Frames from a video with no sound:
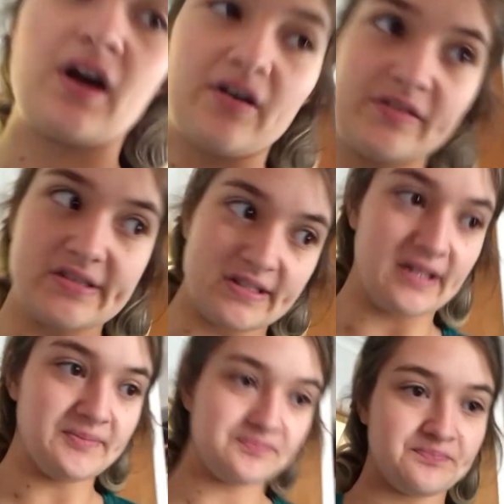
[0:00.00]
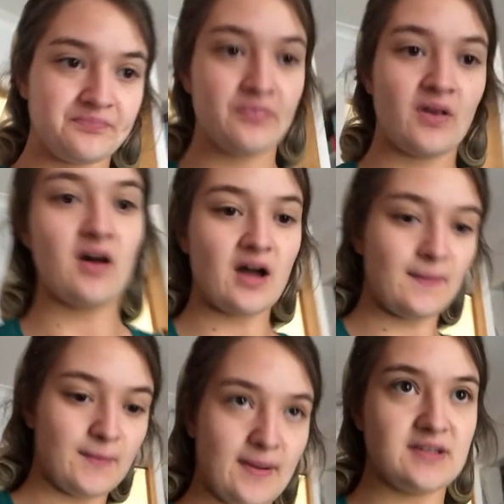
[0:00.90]
currently
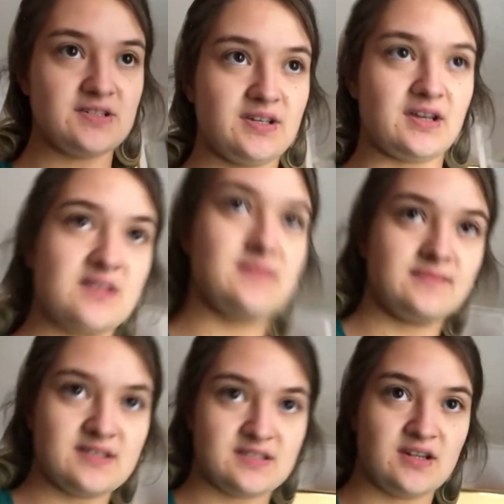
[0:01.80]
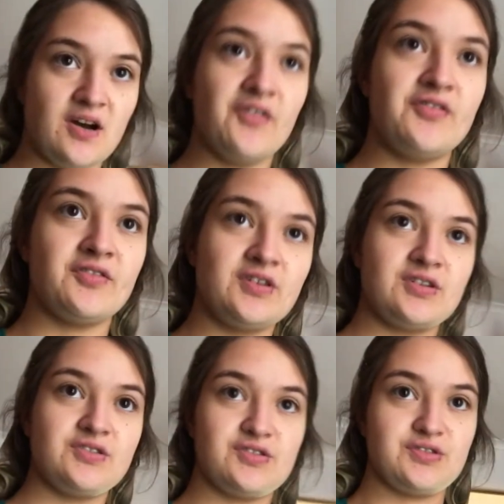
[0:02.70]
I'm about to get some stuff
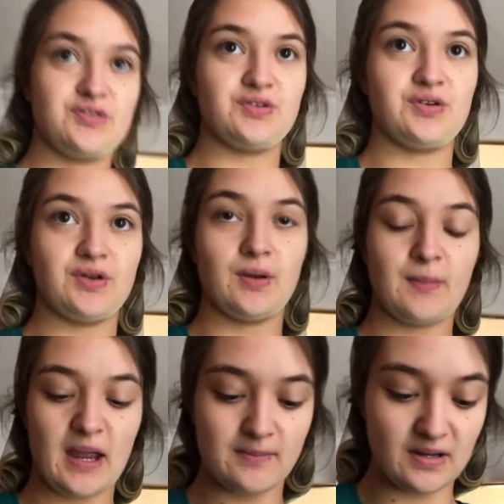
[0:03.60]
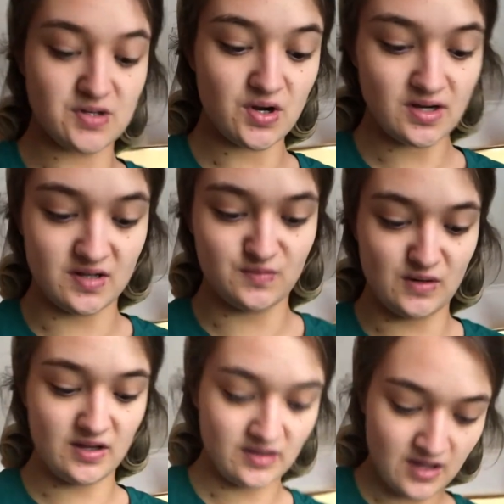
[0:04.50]
to paint my toenails
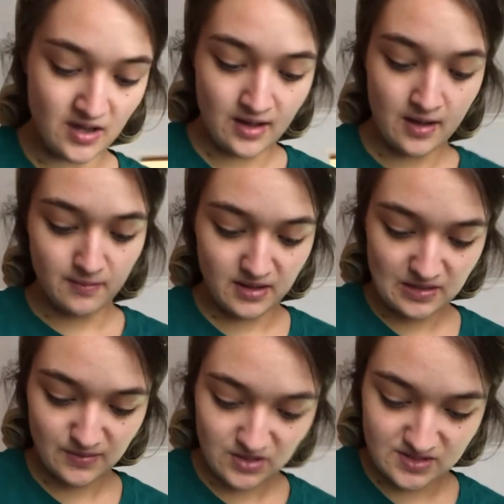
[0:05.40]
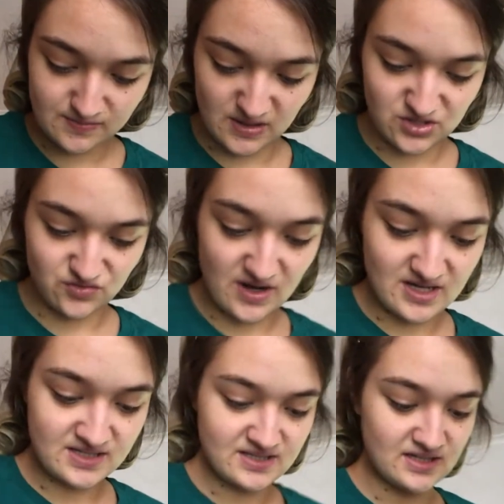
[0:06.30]
with, mainly because my
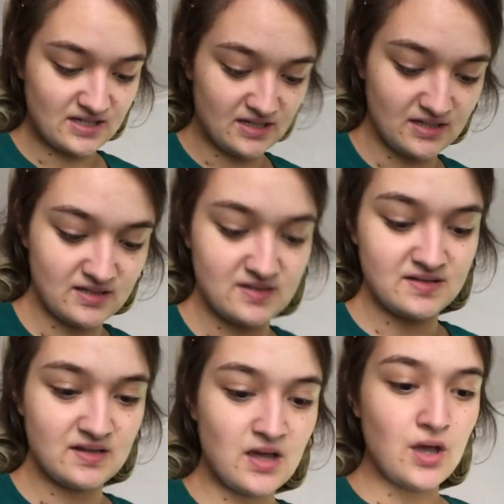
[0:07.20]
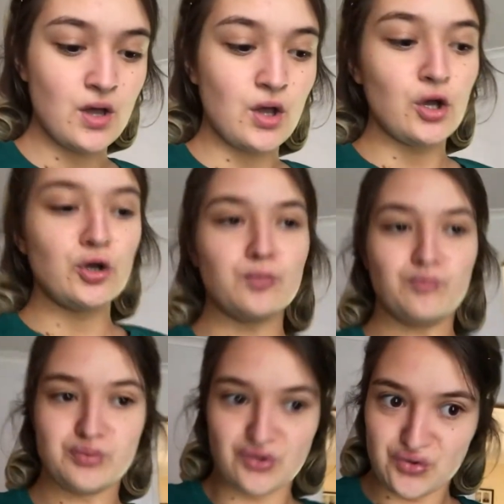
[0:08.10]
dress is
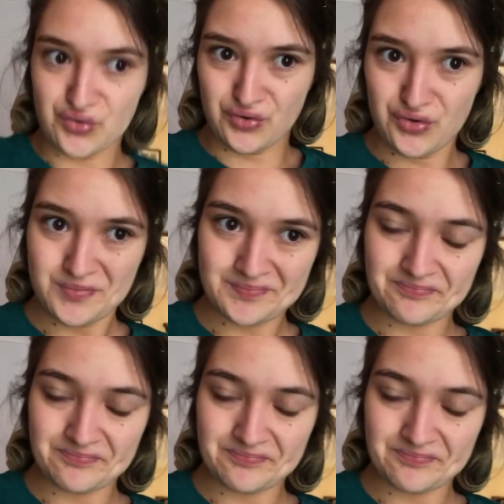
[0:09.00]
blue